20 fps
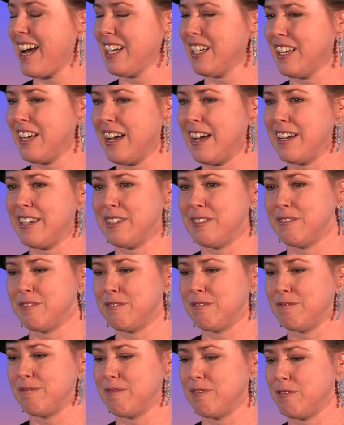I, I
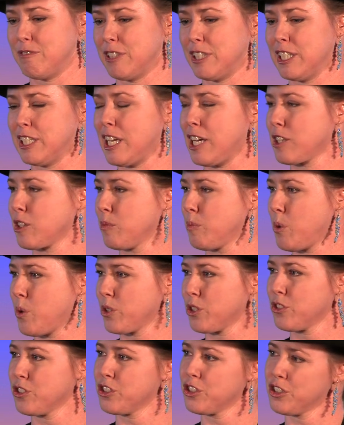really like the
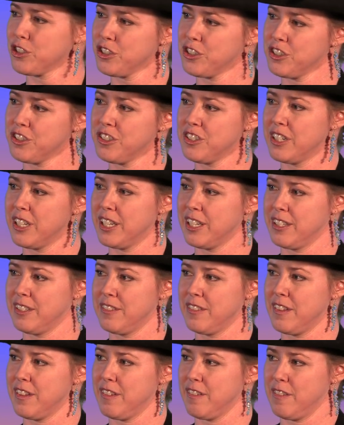portraiture and
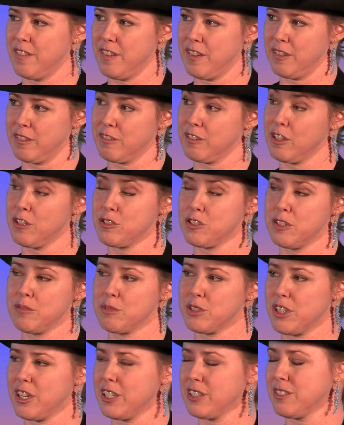mm -hmm. the, the
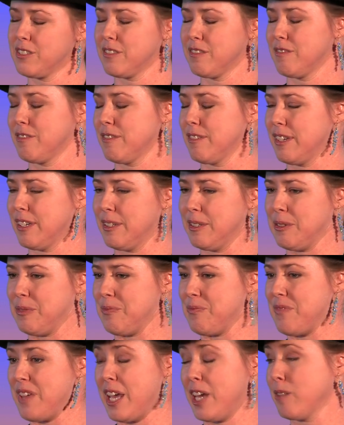close-up shots, um,
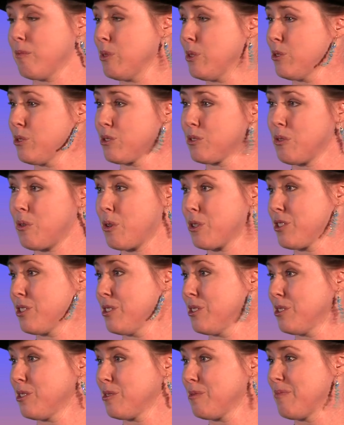animals,
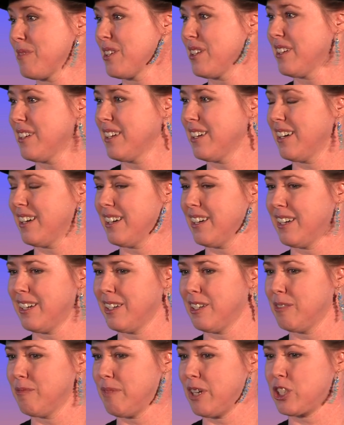horses,
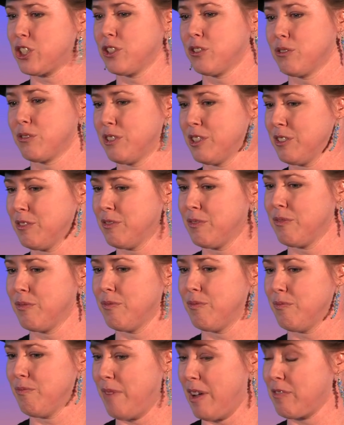uh, my children,
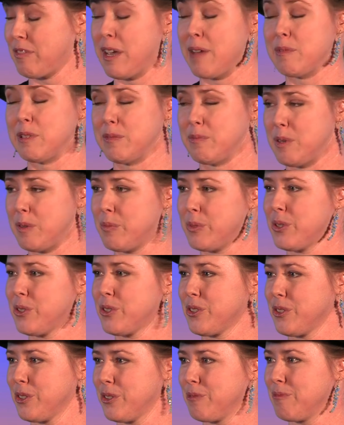my family
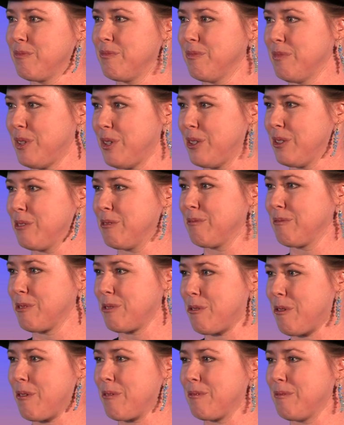members are, are
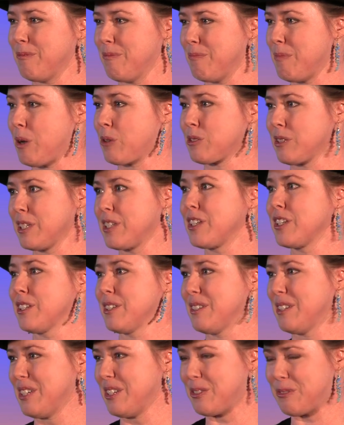mostly good
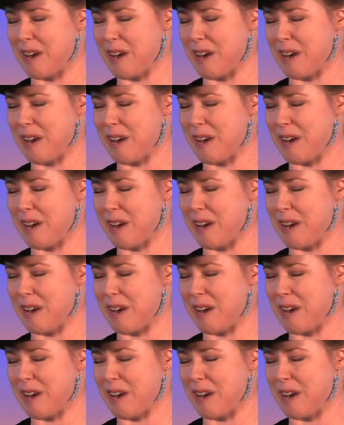models. The,